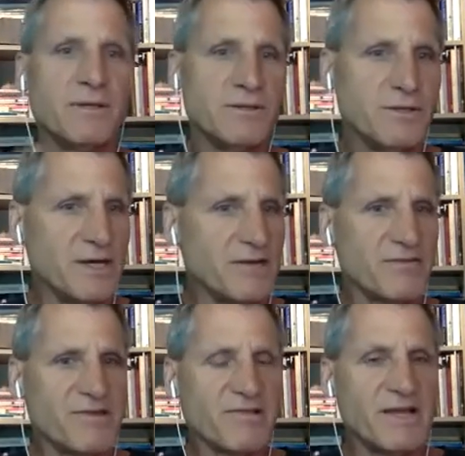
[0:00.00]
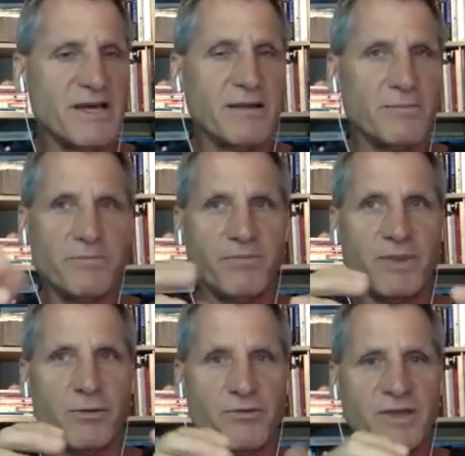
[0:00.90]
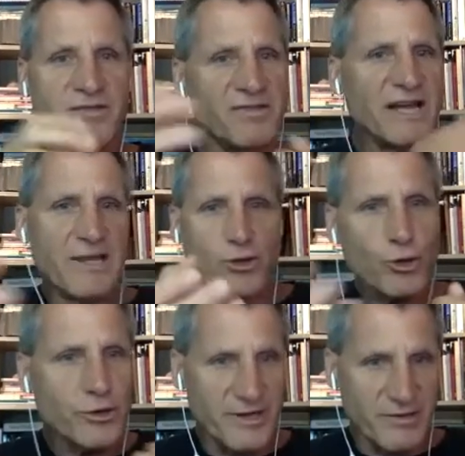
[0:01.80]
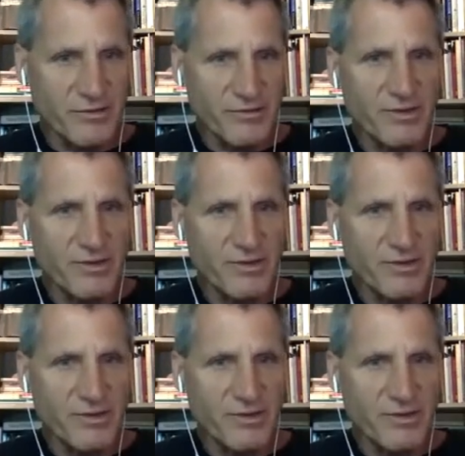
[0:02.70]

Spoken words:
Yes, it's like it's not a choice.